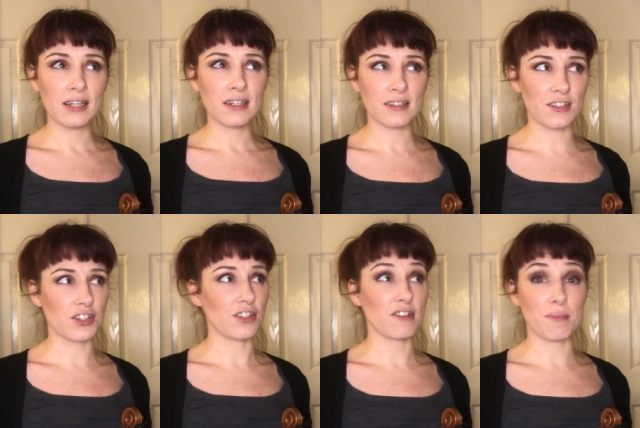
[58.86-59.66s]

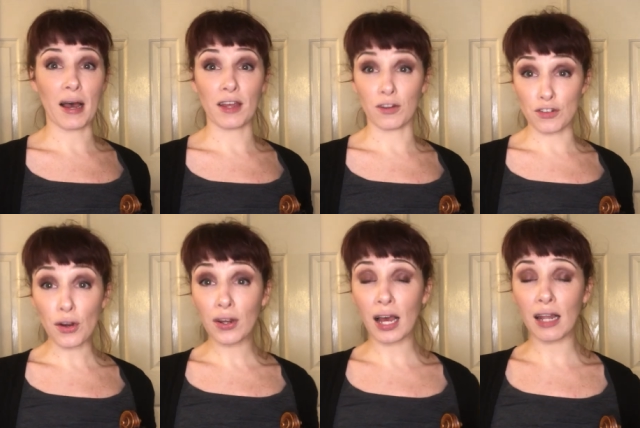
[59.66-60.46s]
decisions about your
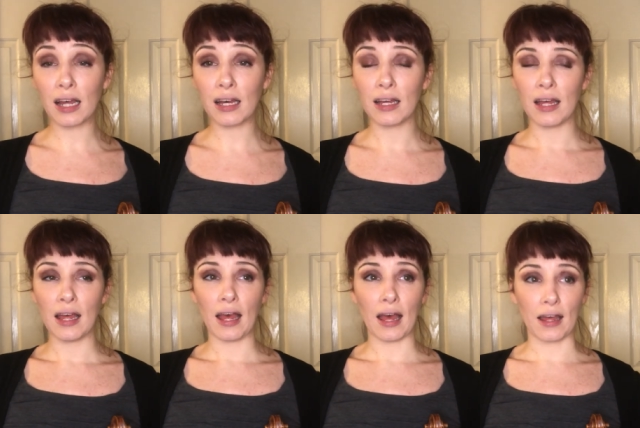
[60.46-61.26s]
tone color
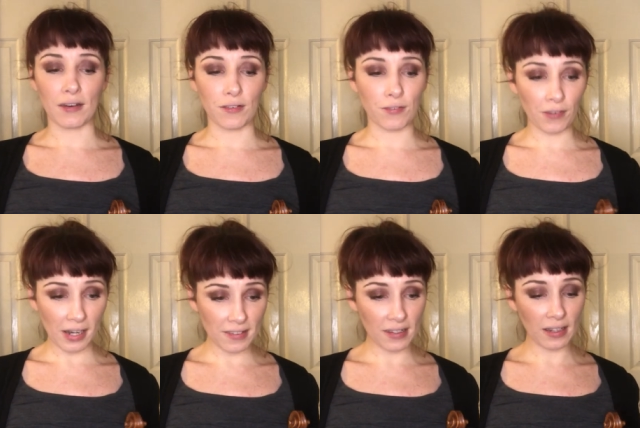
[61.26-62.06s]
and
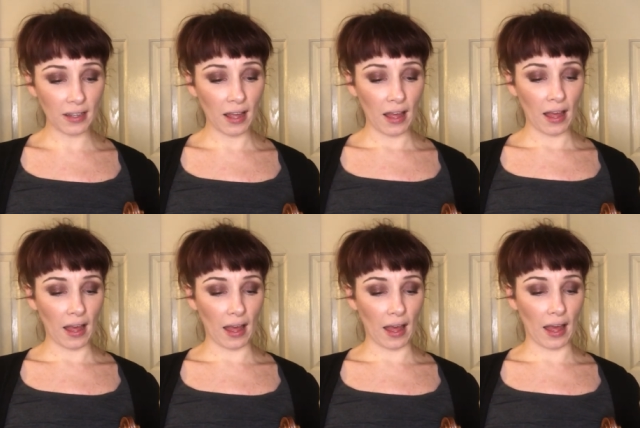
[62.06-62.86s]
phrasing,
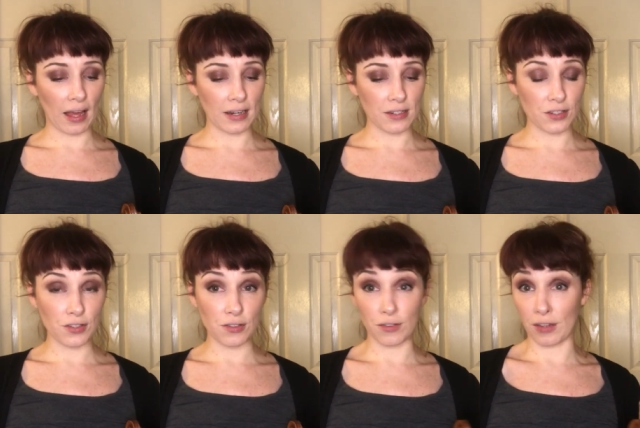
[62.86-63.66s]
and
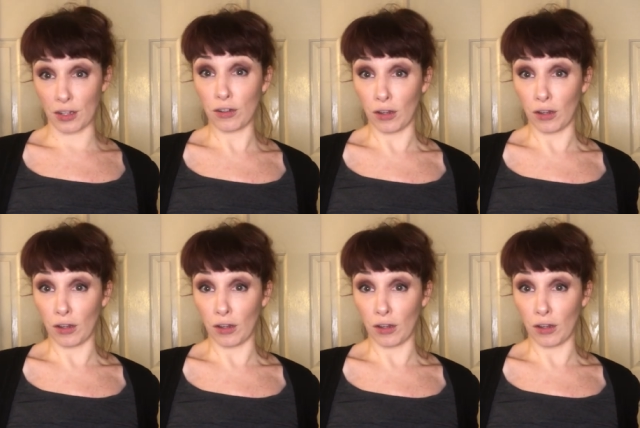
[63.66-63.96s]
that you